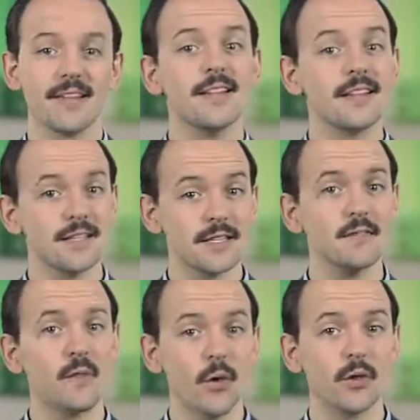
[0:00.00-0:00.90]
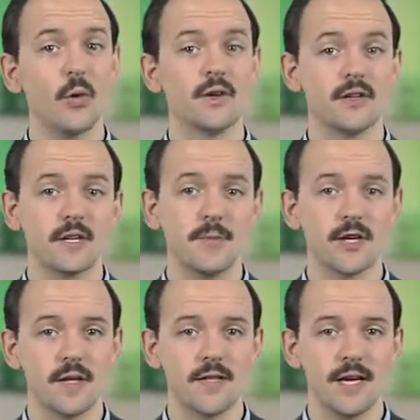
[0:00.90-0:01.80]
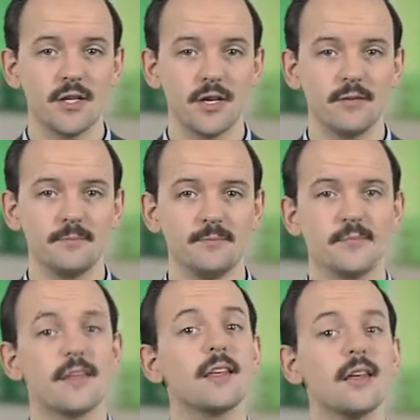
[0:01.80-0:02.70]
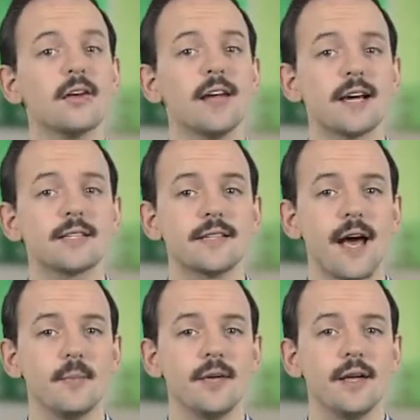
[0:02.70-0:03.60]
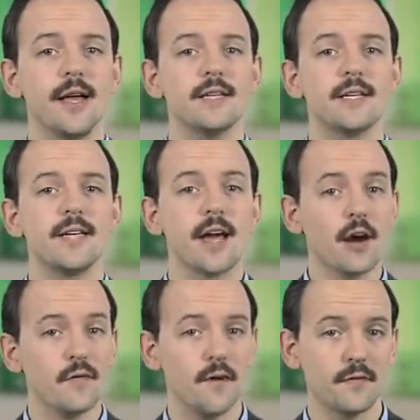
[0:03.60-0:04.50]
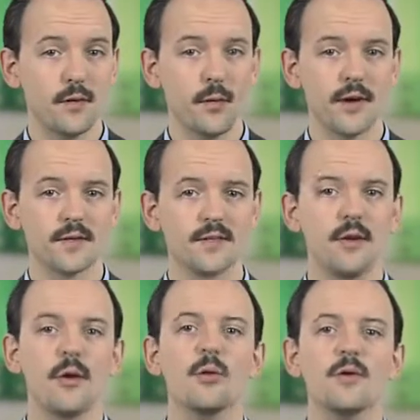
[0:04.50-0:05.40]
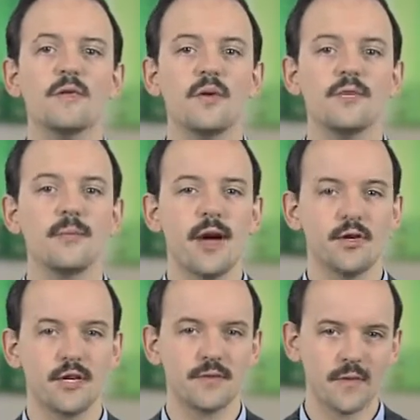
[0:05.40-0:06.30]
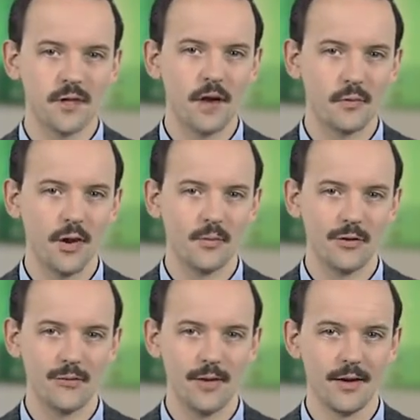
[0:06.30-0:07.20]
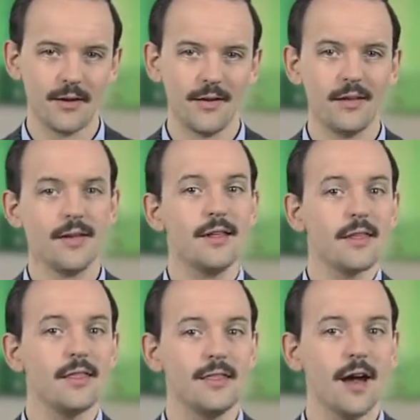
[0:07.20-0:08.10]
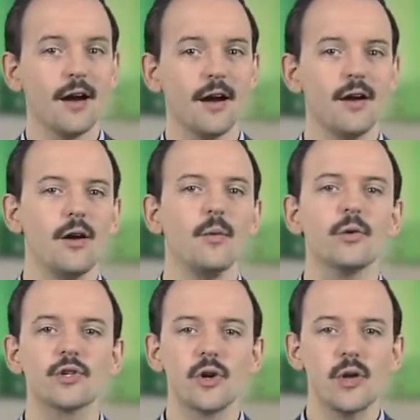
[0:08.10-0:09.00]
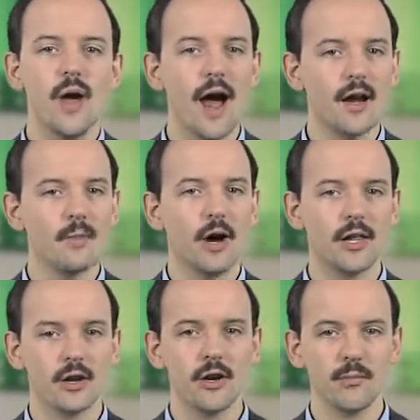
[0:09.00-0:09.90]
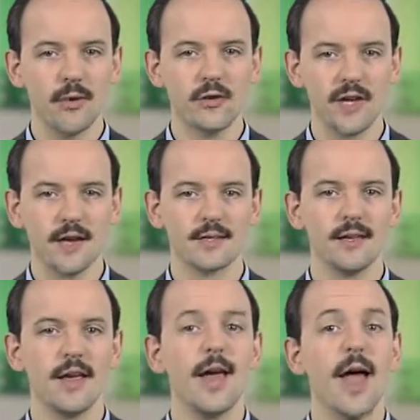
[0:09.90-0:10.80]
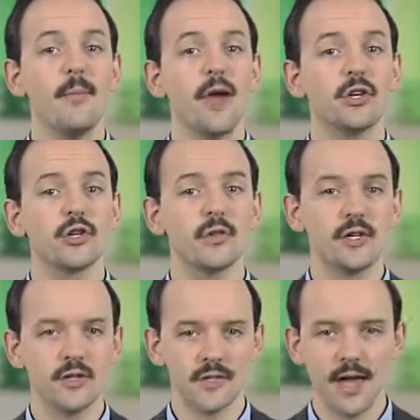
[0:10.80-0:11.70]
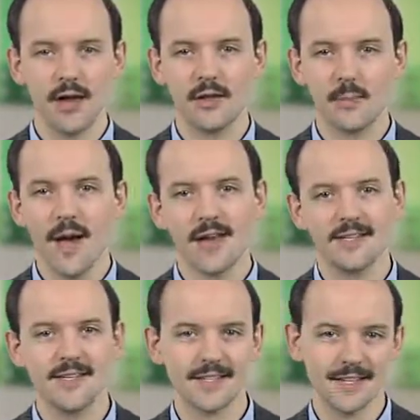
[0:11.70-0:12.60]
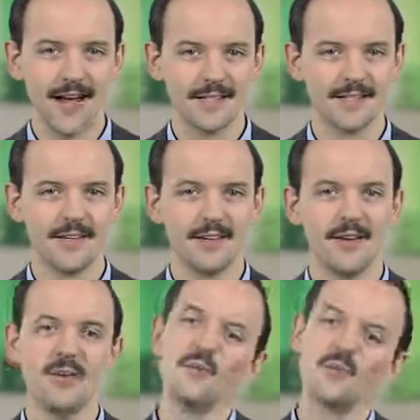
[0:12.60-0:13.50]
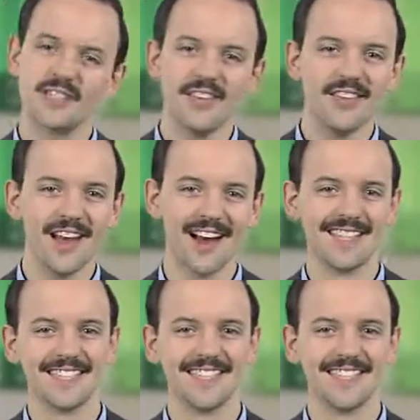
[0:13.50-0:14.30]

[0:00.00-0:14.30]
This is the 4th course in our specialization. Your next step is to take our 5th course, Reviews and Metrics for Software Improvement. There, we'll show you how to monitor your projects and make sure that you're staying on the path to success. We'll see you there.